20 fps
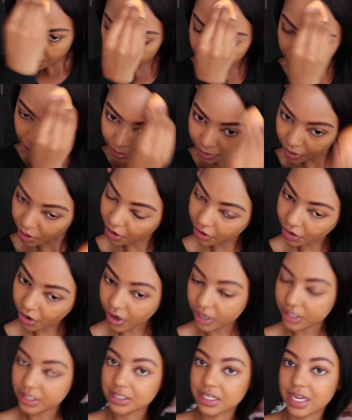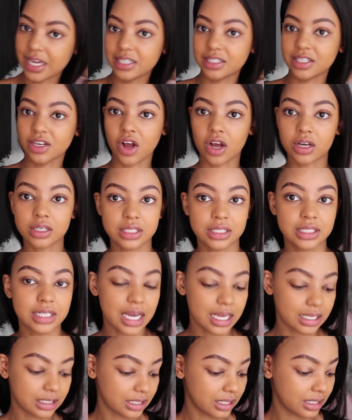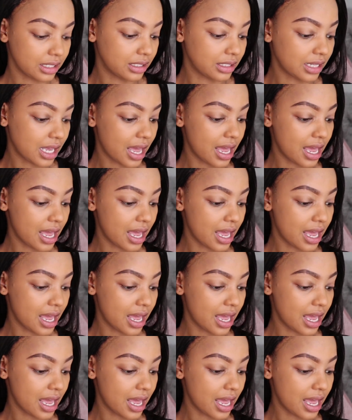Maybe on hot days it oxidizes